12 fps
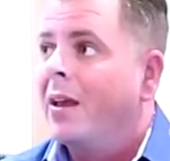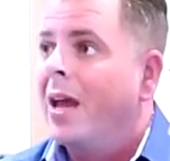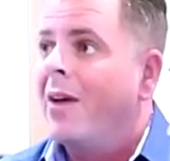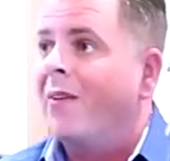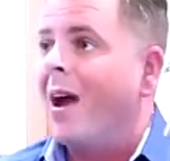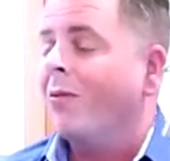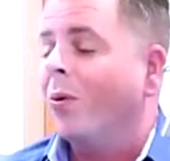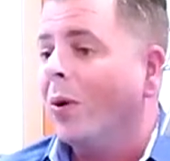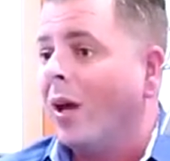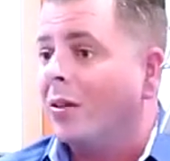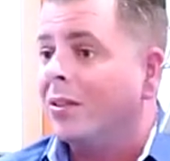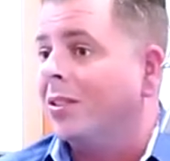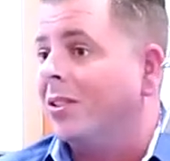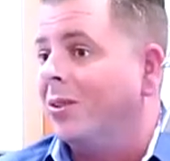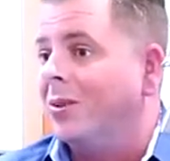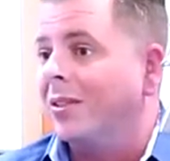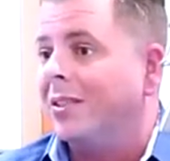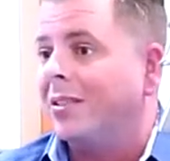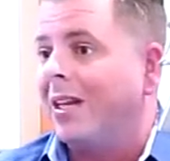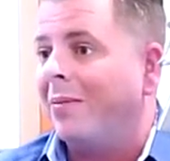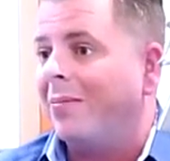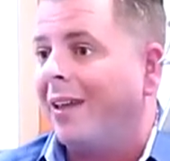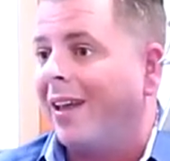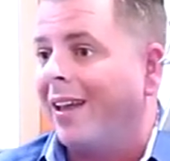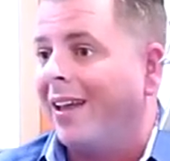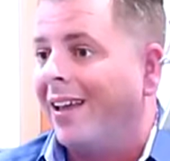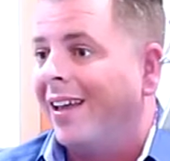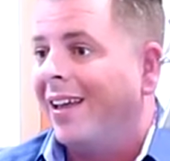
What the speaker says: if everyone else is doing the same thing,